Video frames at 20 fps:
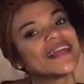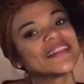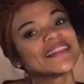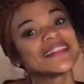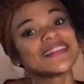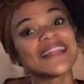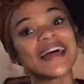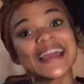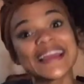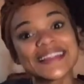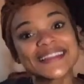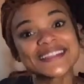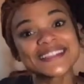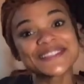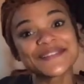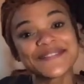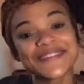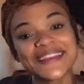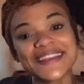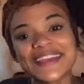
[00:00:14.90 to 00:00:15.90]
like
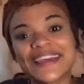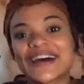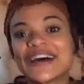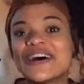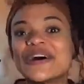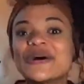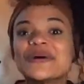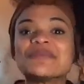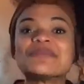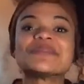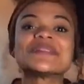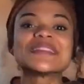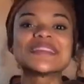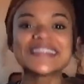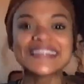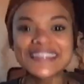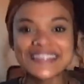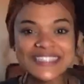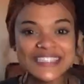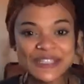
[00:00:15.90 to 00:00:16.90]
this video.
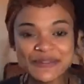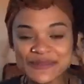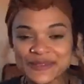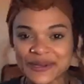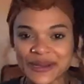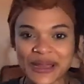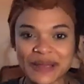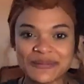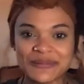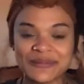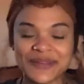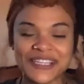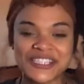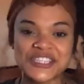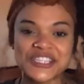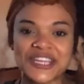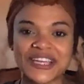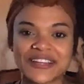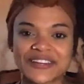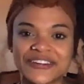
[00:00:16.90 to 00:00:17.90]
Please subscribe to my
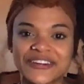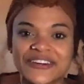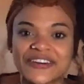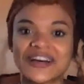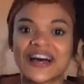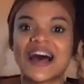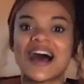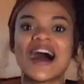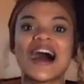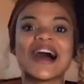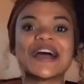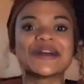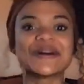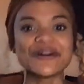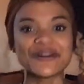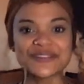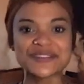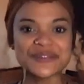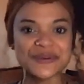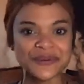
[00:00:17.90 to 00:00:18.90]
channel. I
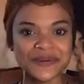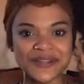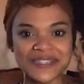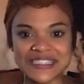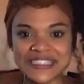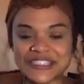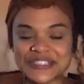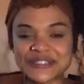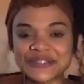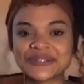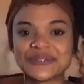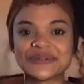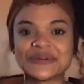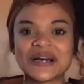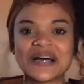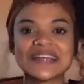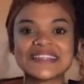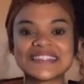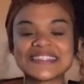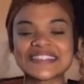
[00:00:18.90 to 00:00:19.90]
also want
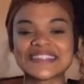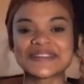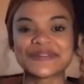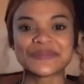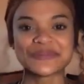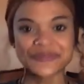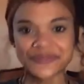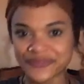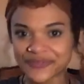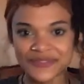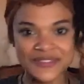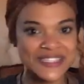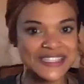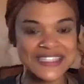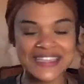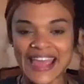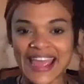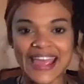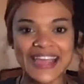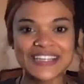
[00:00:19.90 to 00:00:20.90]
to
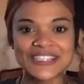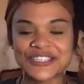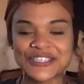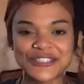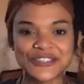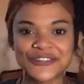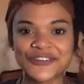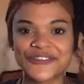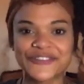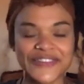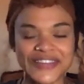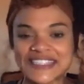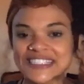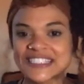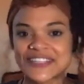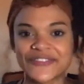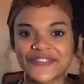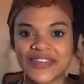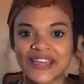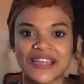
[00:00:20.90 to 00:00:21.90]
say to you face
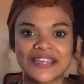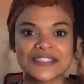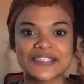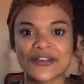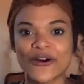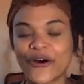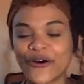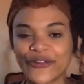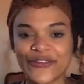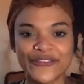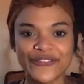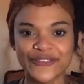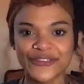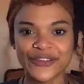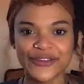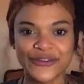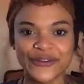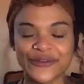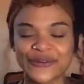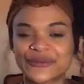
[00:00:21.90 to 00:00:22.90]
to face, all of
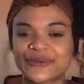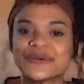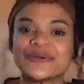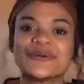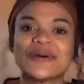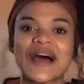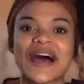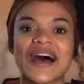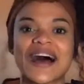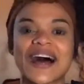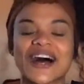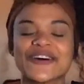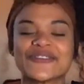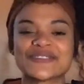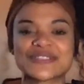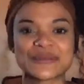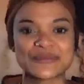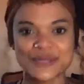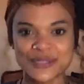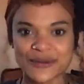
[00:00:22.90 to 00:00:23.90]
you who
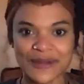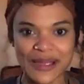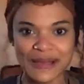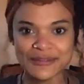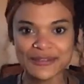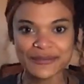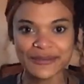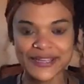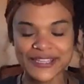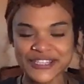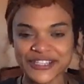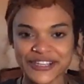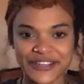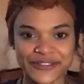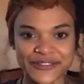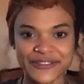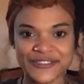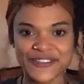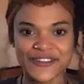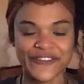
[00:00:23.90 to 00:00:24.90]
have subscribed to my
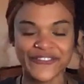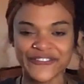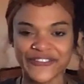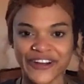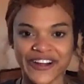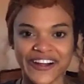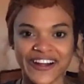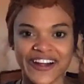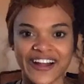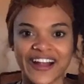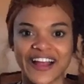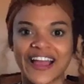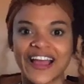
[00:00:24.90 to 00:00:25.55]
channel so far,